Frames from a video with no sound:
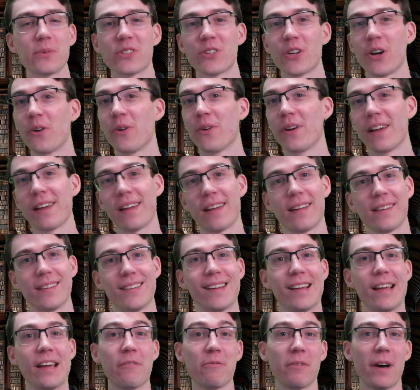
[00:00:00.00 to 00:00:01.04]
So
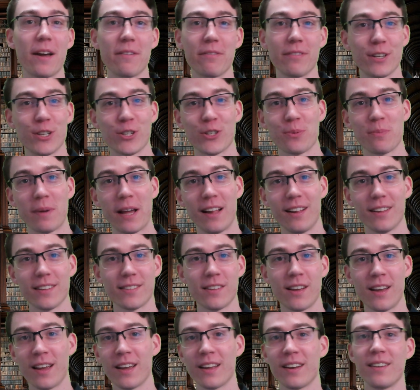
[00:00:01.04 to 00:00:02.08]
if I finish
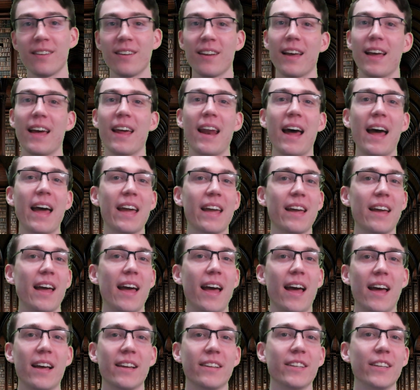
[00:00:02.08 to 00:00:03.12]
Malazan and
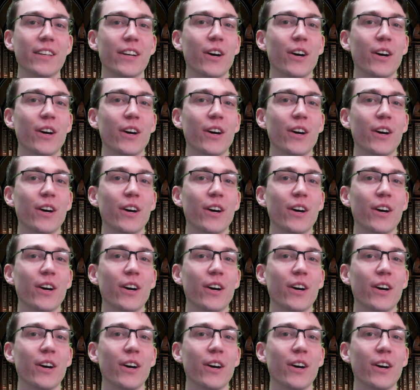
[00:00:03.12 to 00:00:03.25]
I